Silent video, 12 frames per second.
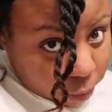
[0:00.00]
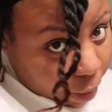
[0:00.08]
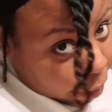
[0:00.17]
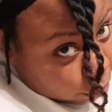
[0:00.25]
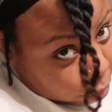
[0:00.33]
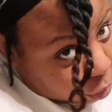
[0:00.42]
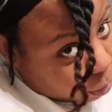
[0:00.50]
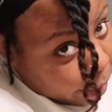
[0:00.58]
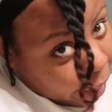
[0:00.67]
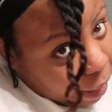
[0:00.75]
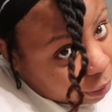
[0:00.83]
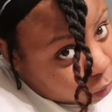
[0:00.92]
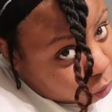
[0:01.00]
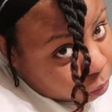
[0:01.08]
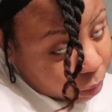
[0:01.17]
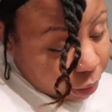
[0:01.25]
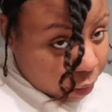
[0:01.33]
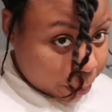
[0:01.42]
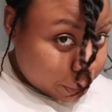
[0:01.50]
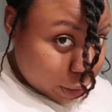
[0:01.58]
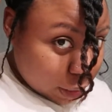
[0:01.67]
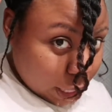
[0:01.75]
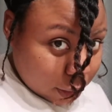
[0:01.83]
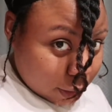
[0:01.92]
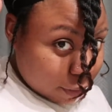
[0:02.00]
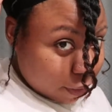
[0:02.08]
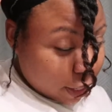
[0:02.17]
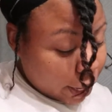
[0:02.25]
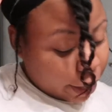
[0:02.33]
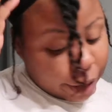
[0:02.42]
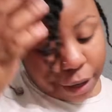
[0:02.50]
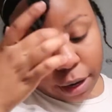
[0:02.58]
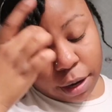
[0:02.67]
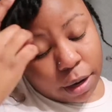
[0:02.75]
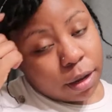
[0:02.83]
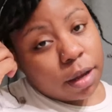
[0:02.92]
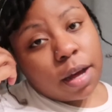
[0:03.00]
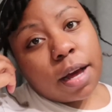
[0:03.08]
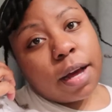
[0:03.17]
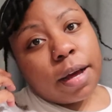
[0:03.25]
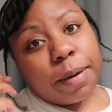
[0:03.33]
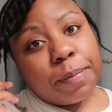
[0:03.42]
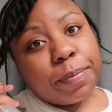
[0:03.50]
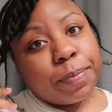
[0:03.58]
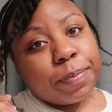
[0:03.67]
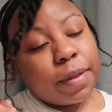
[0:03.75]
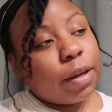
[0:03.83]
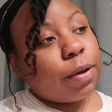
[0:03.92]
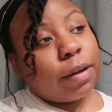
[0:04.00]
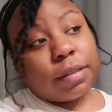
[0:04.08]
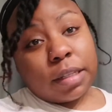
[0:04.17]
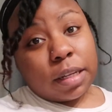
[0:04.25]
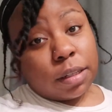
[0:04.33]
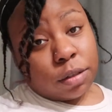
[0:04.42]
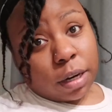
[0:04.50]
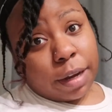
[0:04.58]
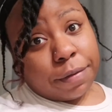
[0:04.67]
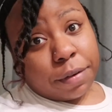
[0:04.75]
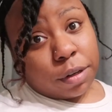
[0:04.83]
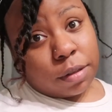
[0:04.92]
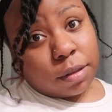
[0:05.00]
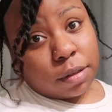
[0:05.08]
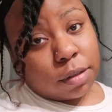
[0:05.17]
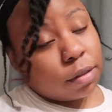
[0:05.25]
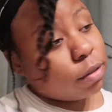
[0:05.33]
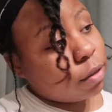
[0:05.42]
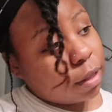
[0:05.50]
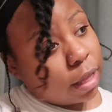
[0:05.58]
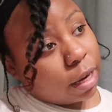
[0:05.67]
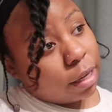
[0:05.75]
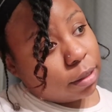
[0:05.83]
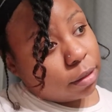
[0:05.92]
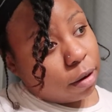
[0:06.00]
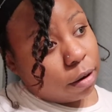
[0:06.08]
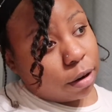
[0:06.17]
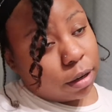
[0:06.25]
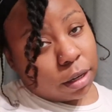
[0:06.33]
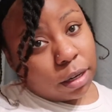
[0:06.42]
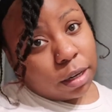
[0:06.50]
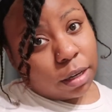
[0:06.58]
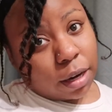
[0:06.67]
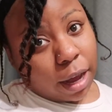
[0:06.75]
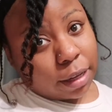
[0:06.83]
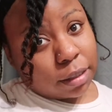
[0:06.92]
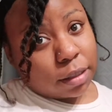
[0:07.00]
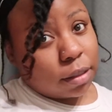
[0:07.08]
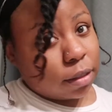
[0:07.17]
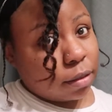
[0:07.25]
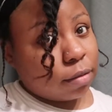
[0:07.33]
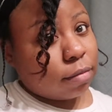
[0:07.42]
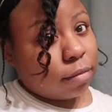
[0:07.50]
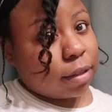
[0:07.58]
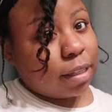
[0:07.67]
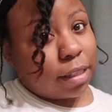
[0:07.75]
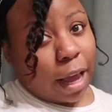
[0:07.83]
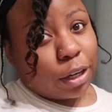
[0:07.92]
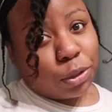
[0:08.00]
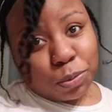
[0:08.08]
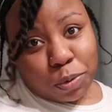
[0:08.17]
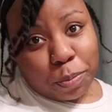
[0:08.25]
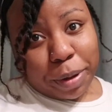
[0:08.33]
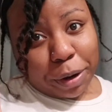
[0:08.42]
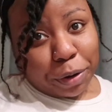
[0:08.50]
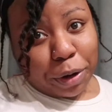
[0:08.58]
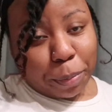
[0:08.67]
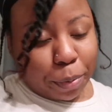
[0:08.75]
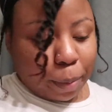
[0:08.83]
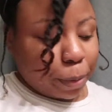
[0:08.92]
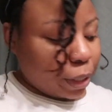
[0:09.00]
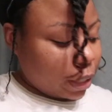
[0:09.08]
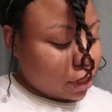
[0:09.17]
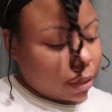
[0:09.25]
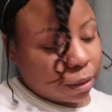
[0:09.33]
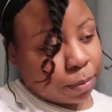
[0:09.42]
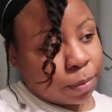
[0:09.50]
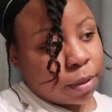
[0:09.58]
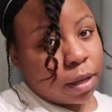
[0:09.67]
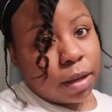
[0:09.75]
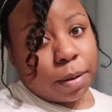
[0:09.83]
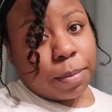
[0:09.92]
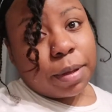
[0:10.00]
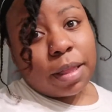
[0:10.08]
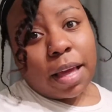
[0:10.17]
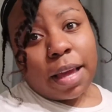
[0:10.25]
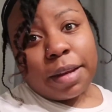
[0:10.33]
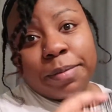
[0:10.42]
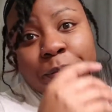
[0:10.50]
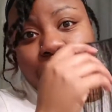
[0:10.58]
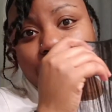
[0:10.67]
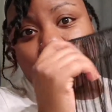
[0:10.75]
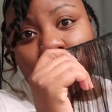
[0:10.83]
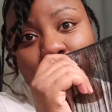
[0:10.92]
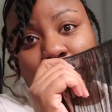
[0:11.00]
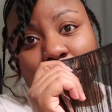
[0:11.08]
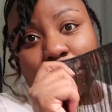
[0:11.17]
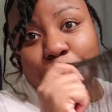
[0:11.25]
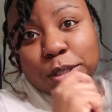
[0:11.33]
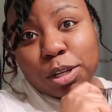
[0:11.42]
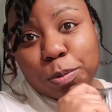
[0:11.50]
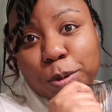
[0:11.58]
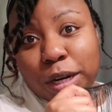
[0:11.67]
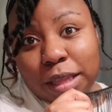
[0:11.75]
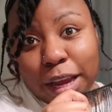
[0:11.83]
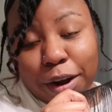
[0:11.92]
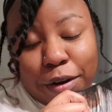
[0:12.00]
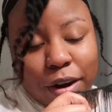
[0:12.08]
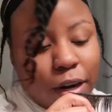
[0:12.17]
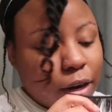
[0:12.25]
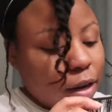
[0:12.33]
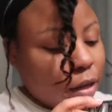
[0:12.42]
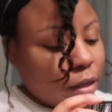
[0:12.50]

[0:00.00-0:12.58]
So after you add your protective layer, you have to let it dry first so that it's hard and it has its actual barrier properties. But then it's time to start putting the hair on.